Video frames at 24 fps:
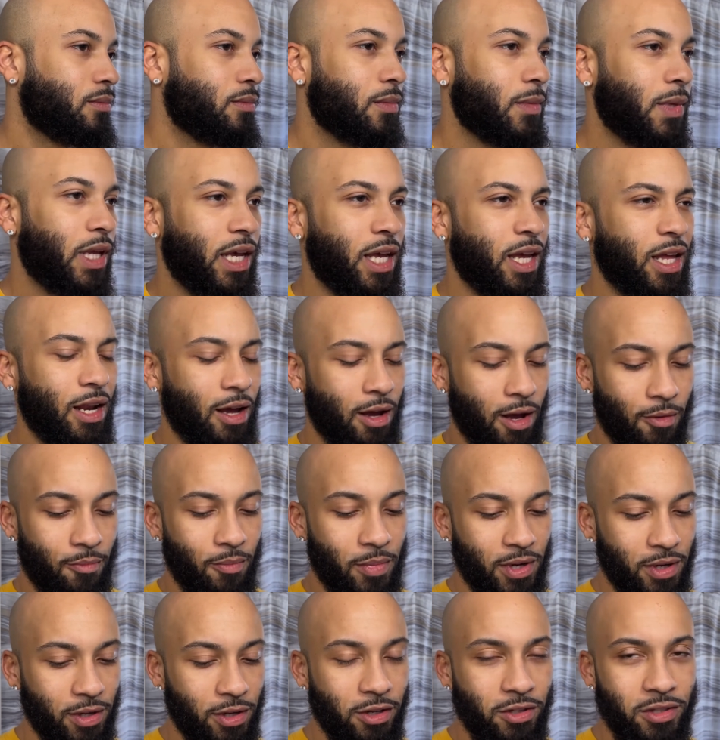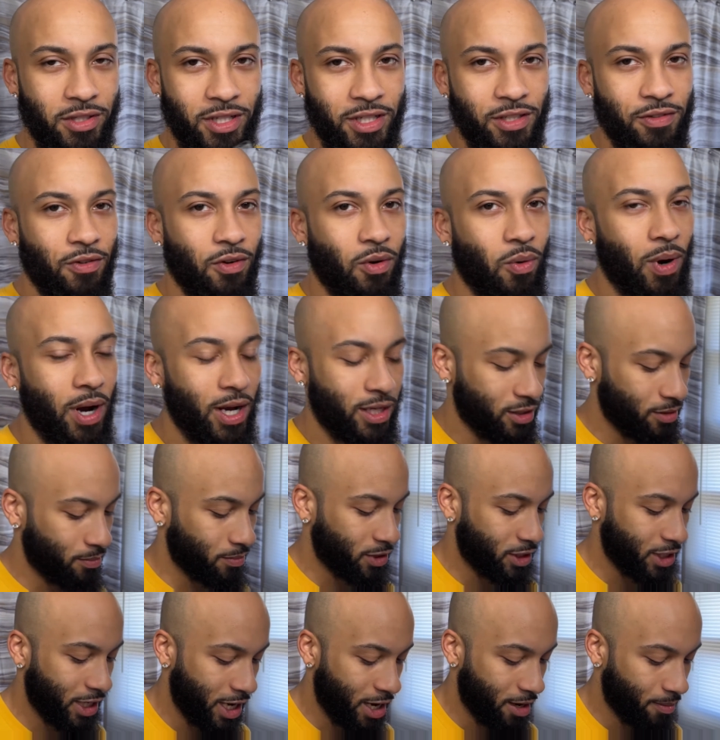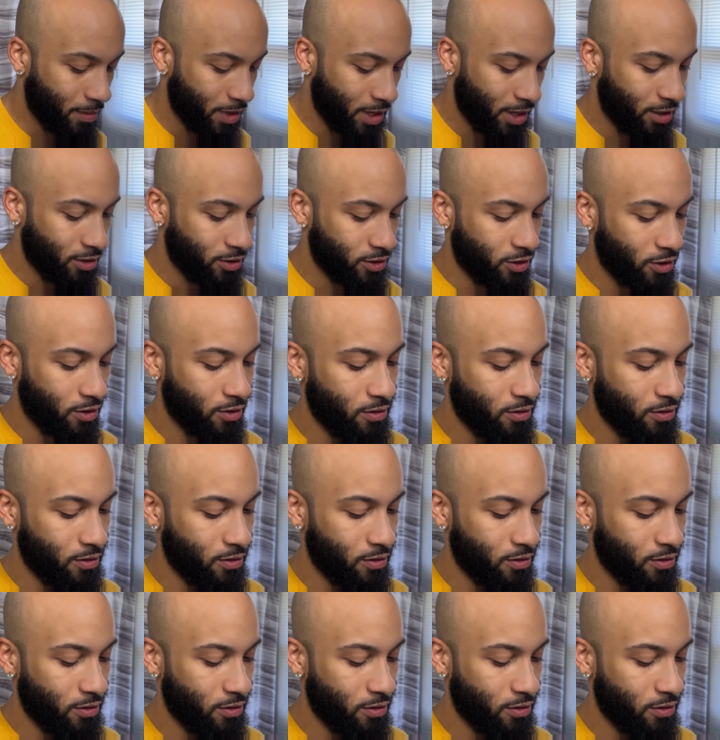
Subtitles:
And I've been using this for quite some time now, so